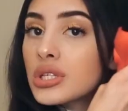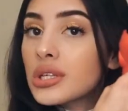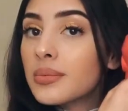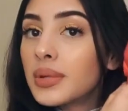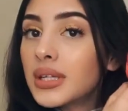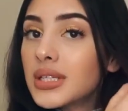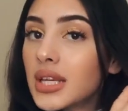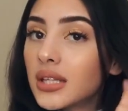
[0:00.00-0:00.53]
So I'm
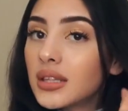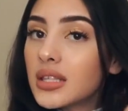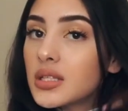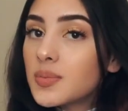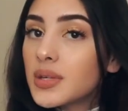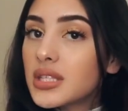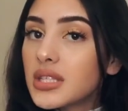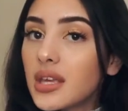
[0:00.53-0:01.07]
going to take
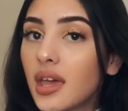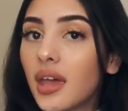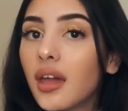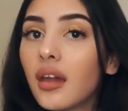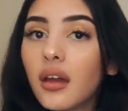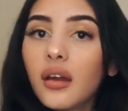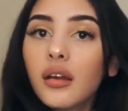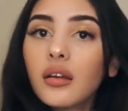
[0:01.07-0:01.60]
this piece of
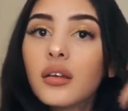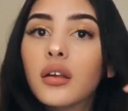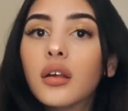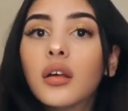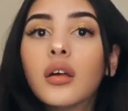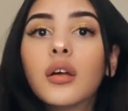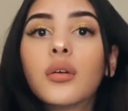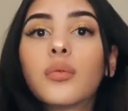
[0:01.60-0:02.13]
hair,
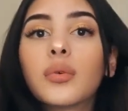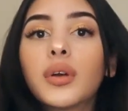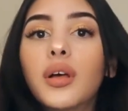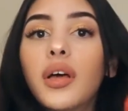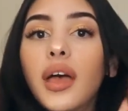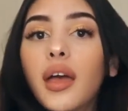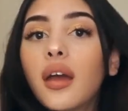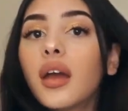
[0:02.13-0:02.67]
real
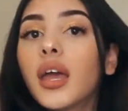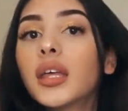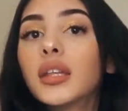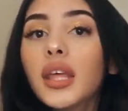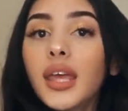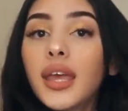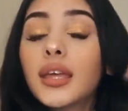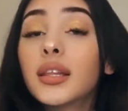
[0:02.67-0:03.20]
hair, and
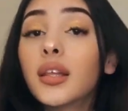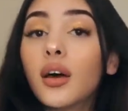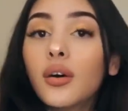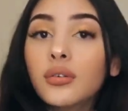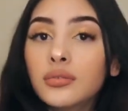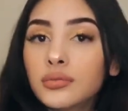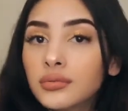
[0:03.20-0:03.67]
the halo,